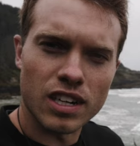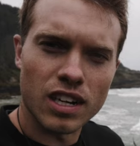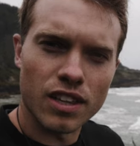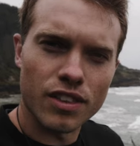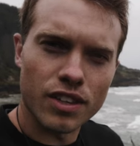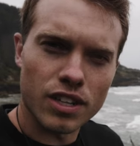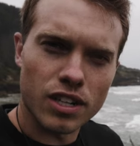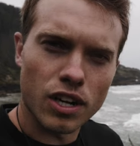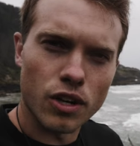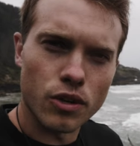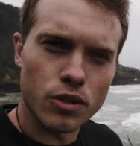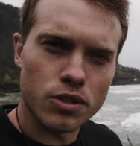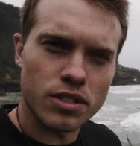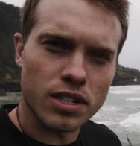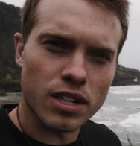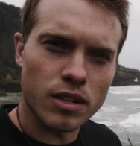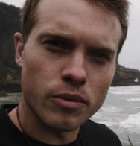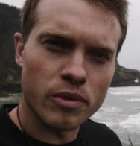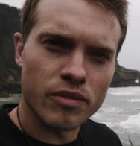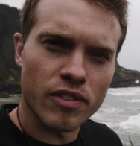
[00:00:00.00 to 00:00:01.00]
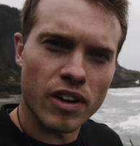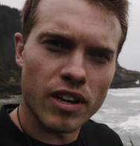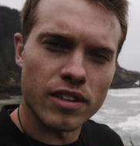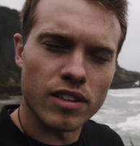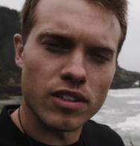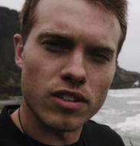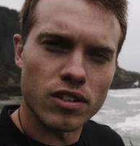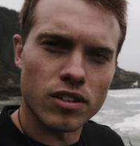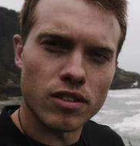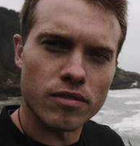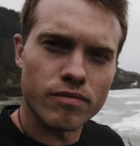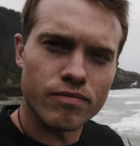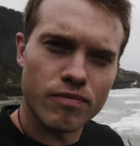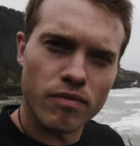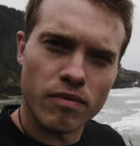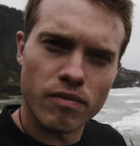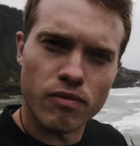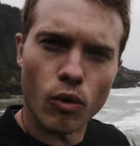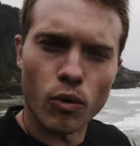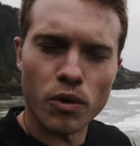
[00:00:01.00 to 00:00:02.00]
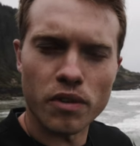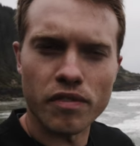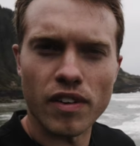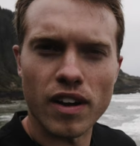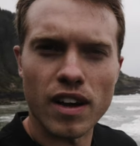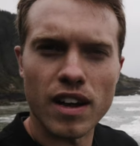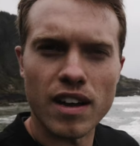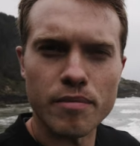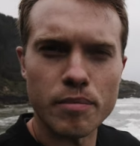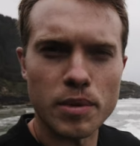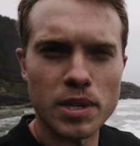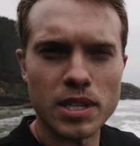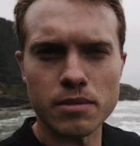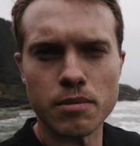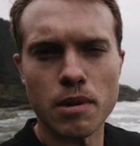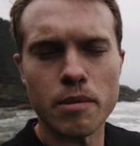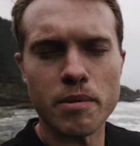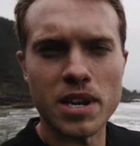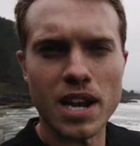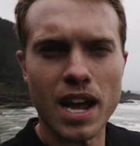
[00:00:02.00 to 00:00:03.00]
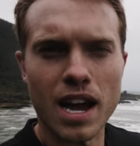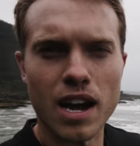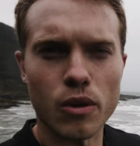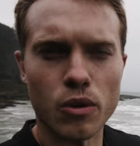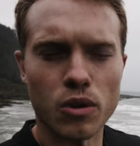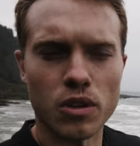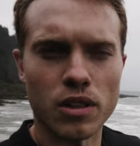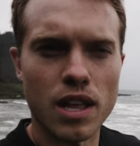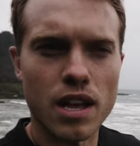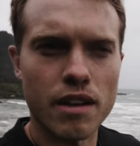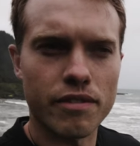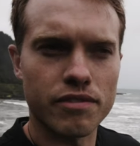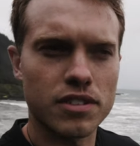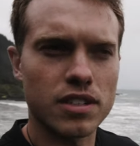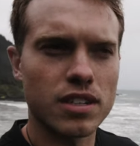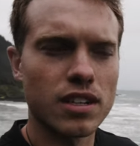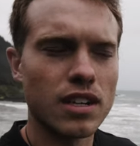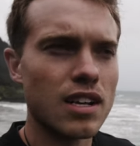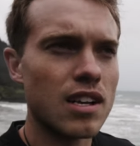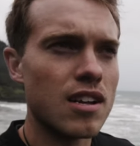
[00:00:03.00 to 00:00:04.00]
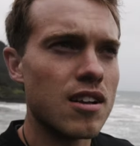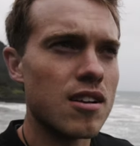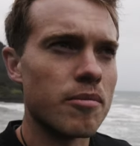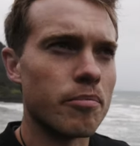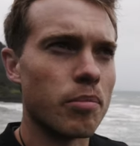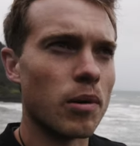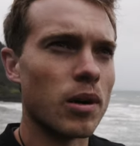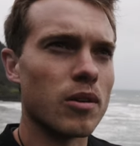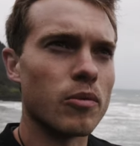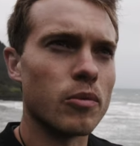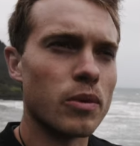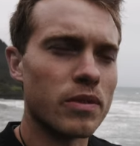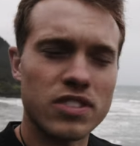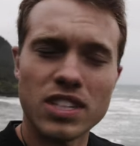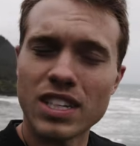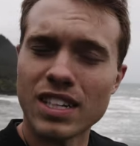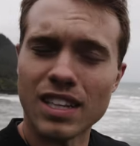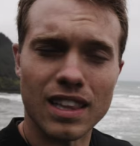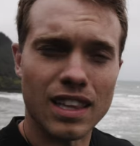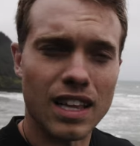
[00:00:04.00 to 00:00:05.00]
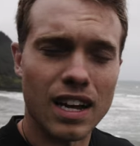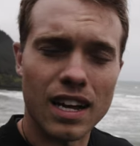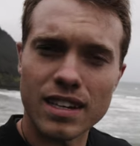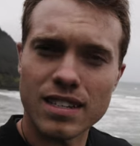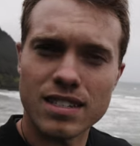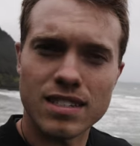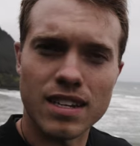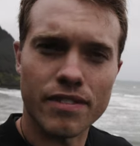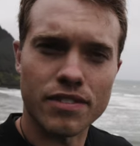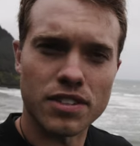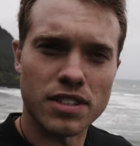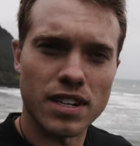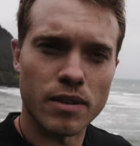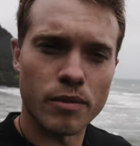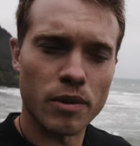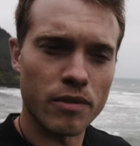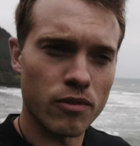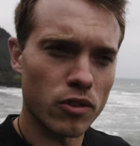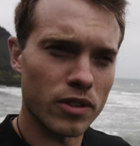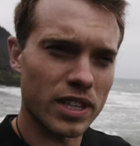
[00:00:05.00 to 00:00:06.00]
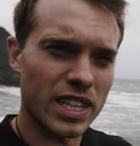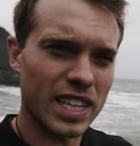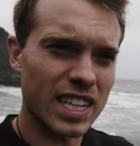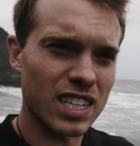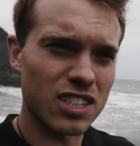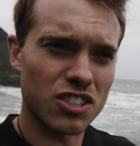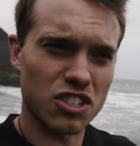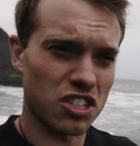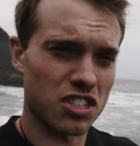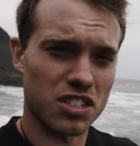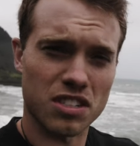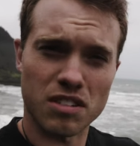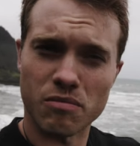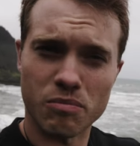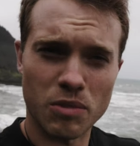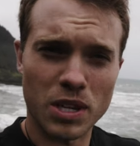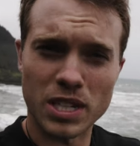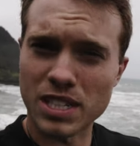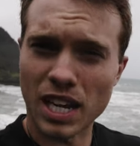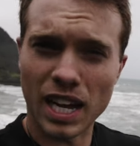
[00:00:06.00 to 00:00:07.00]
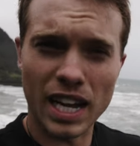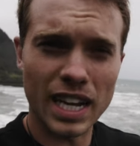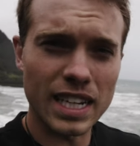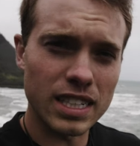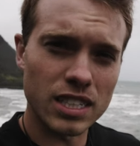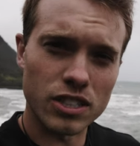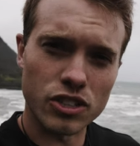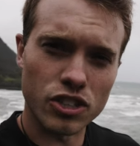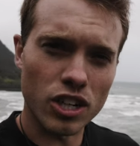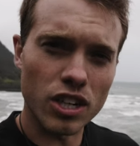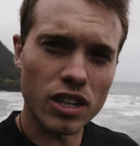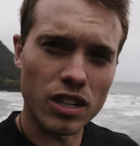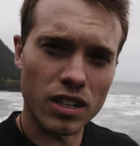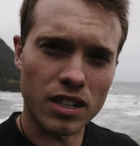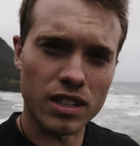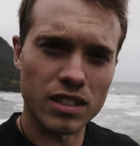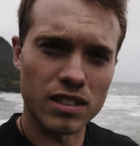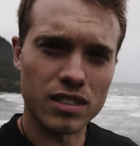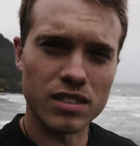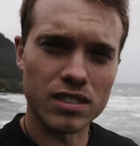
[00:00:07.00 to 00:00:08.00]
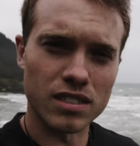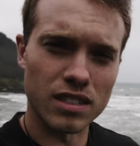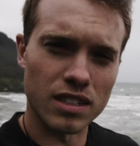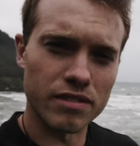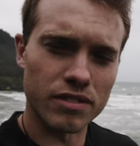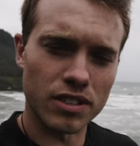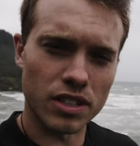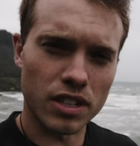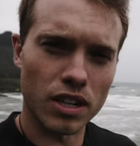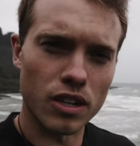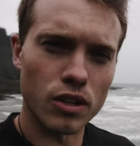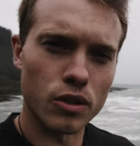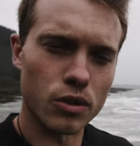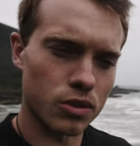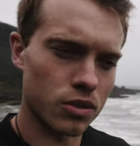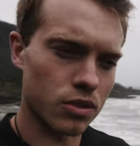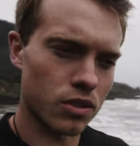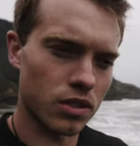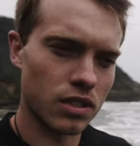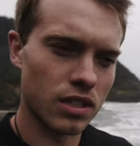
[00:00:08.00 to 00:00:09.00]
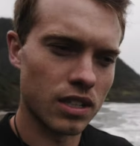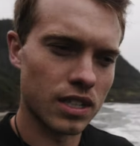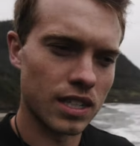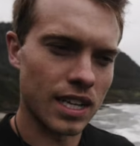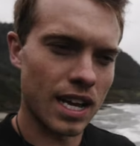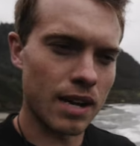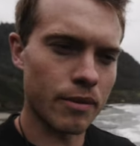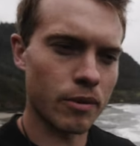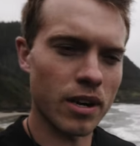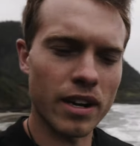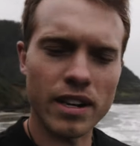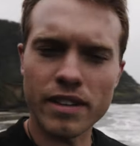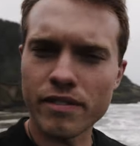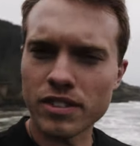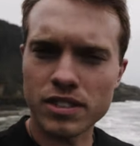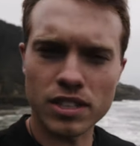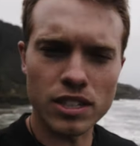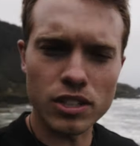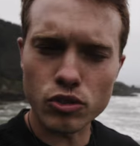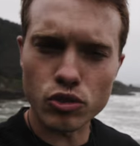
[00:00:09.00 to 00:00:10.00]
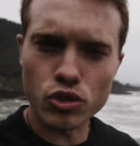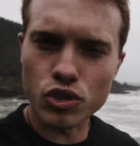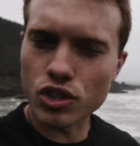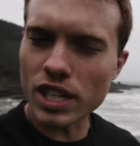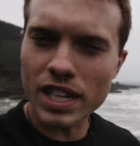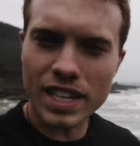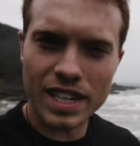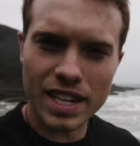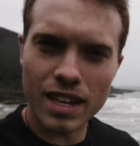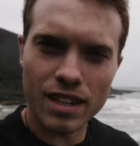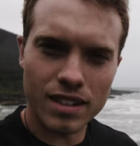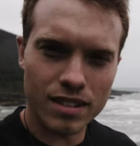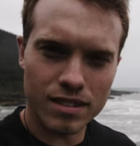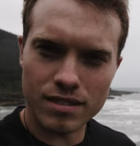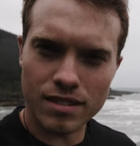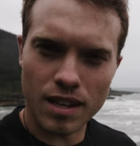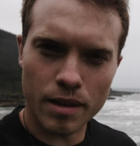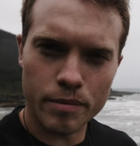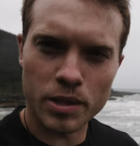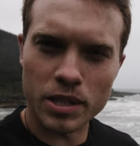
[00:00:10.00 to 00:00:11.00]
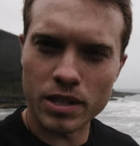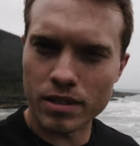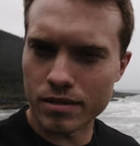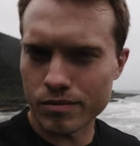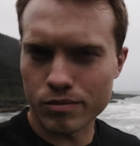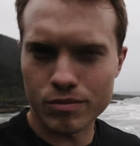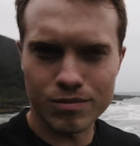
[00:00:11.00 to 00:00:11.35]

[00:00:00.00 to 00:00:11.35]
on the coast here. We've got another 45 minutes, maybe an hour left, but we've seen a lot of stuff today and we've only hit just a tiny chunk of the coast. And we're not even to Eugene yet. I mean,